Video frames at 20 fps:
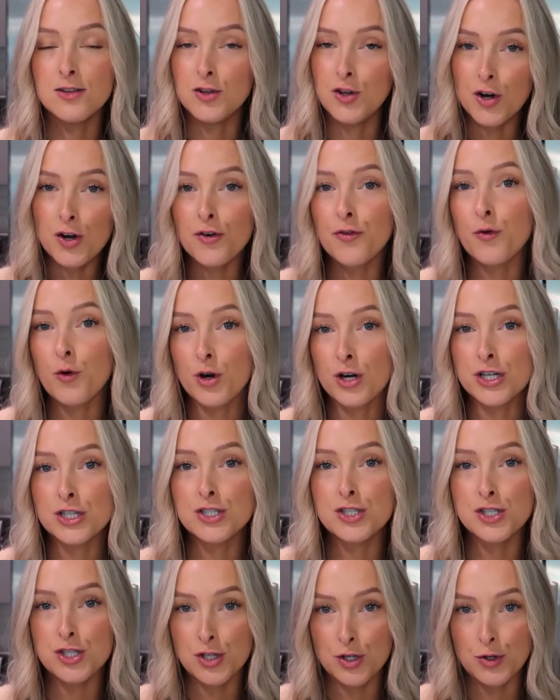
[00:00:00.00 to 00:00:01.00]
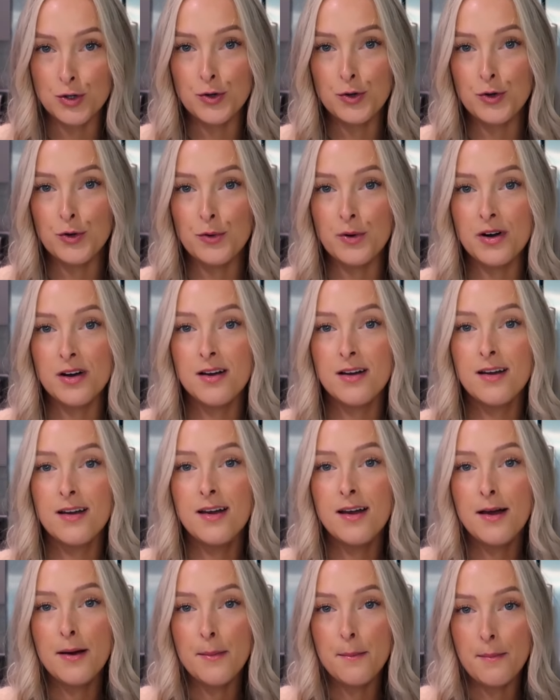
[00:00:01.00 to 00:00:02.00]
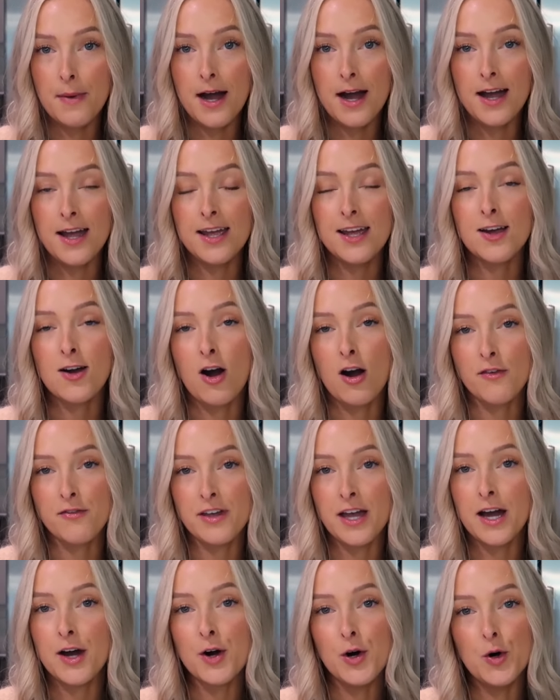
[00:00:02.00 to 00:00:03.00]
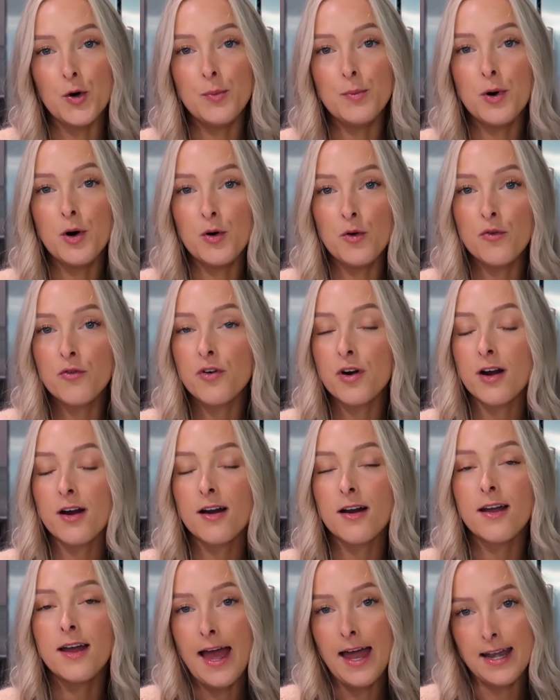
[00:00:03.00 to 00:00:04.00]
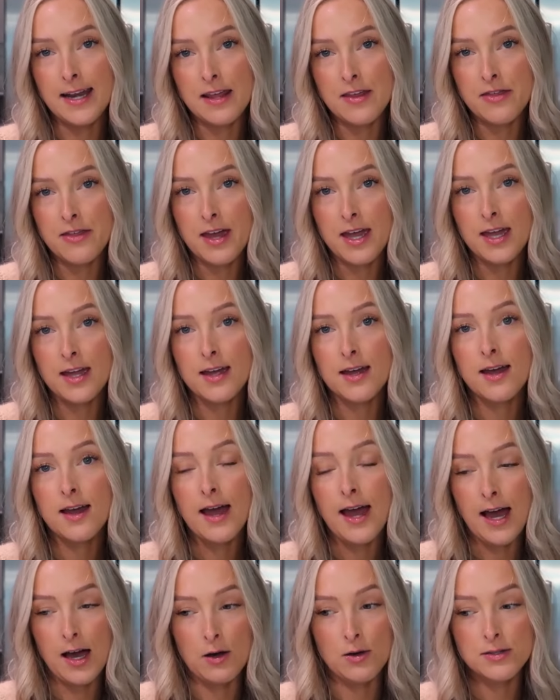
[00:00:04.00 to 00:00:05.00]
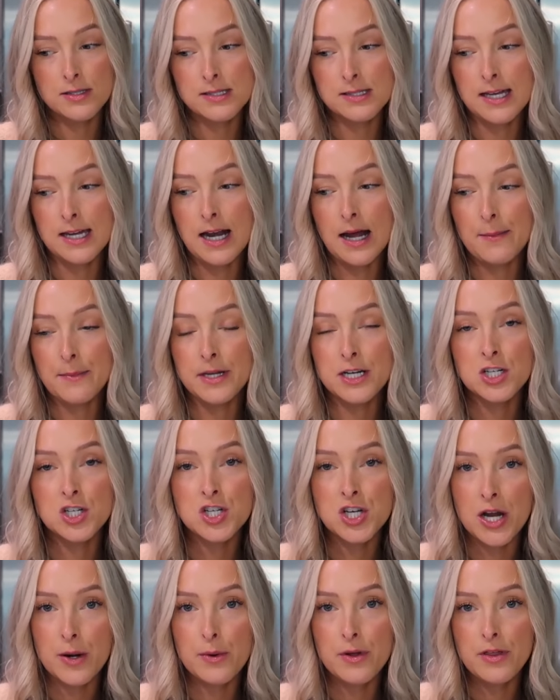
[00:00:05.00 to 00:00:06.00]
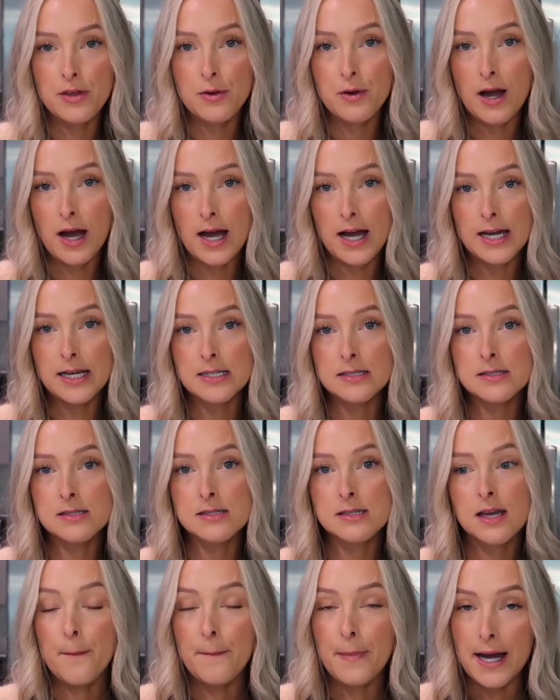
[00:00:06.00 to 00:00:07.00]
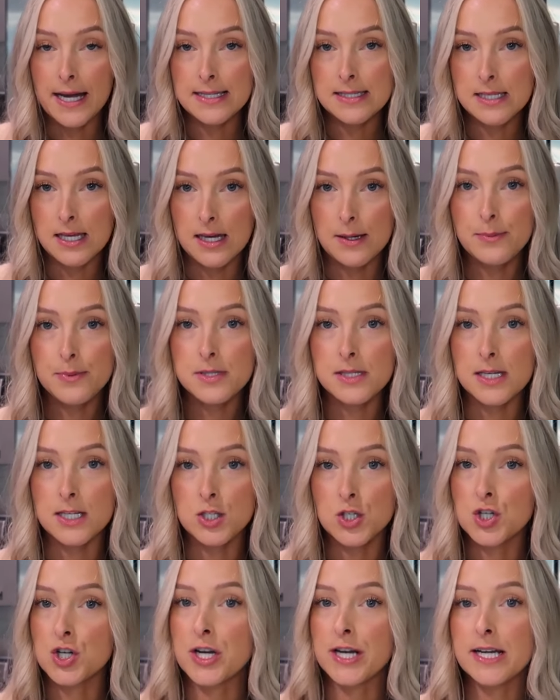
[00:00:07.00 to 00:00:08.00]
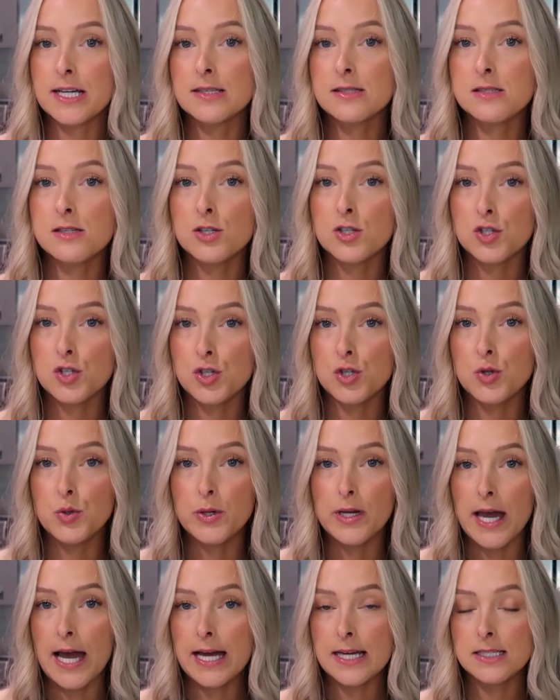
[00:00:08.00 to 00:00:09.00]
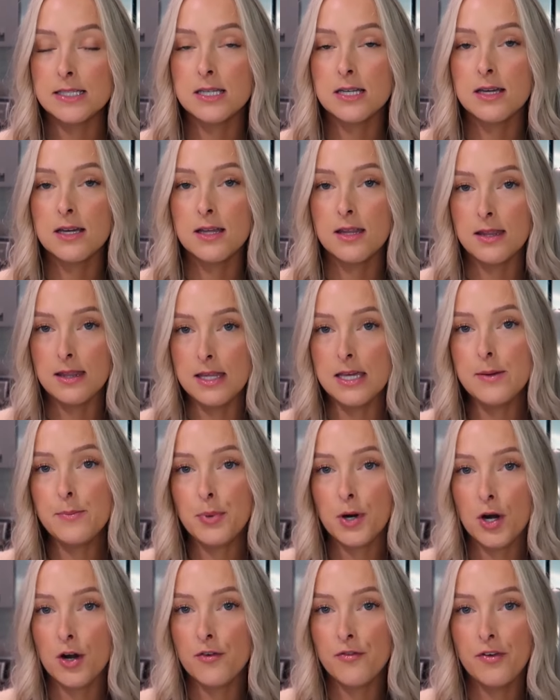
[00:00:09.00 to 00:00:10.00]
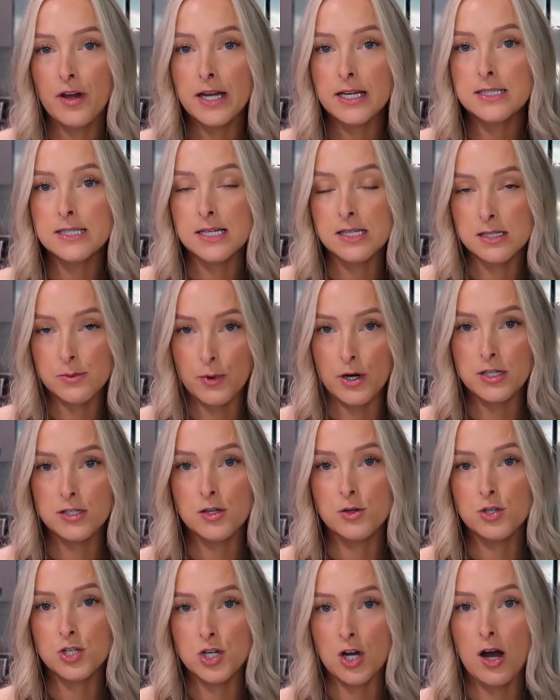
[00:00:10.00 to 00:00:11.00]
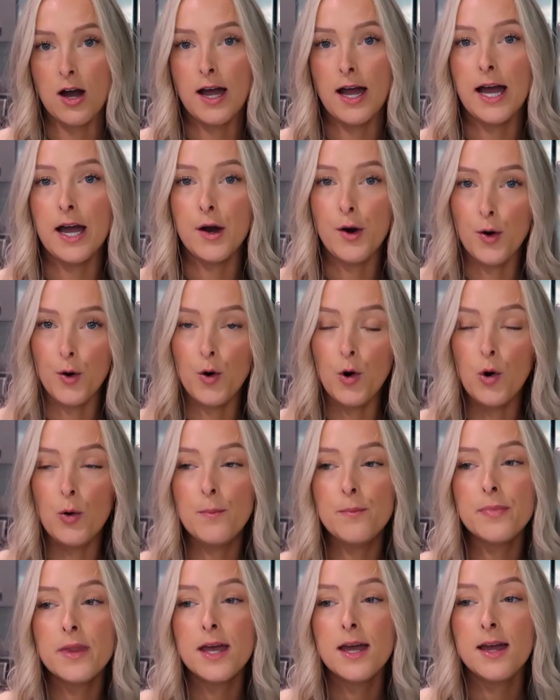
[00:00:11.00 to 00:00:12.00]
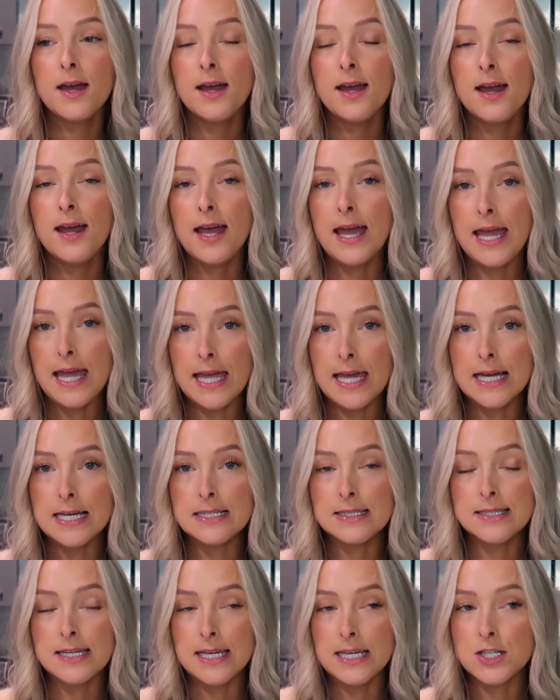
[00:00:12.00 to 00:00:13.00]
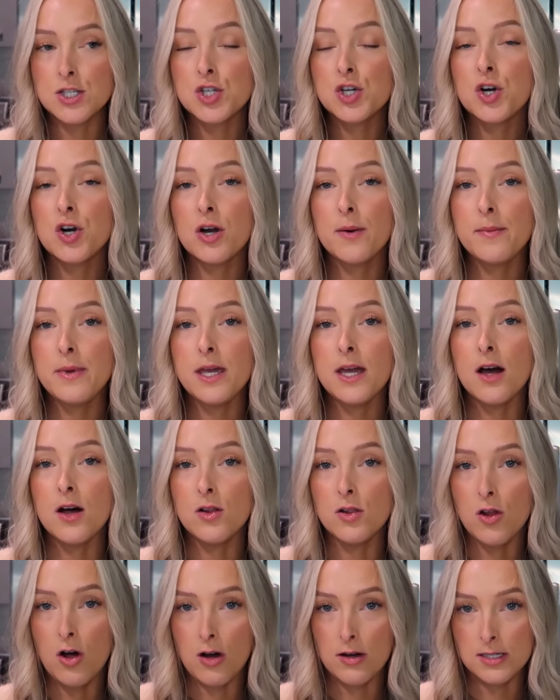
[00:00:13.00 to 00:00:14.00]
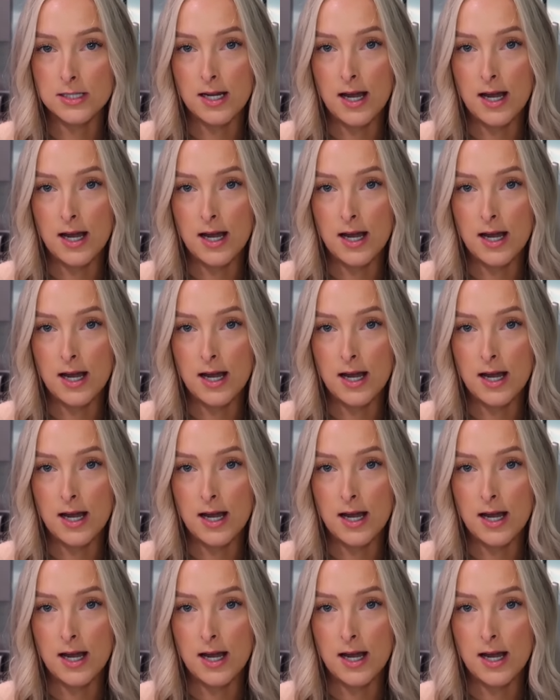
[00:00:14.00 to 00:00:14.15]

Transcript: look forward to my coffee at home over anything else. And I'm gonna share with you guys my tips and tricks to get the perfect espresso shot at home. And it took me a long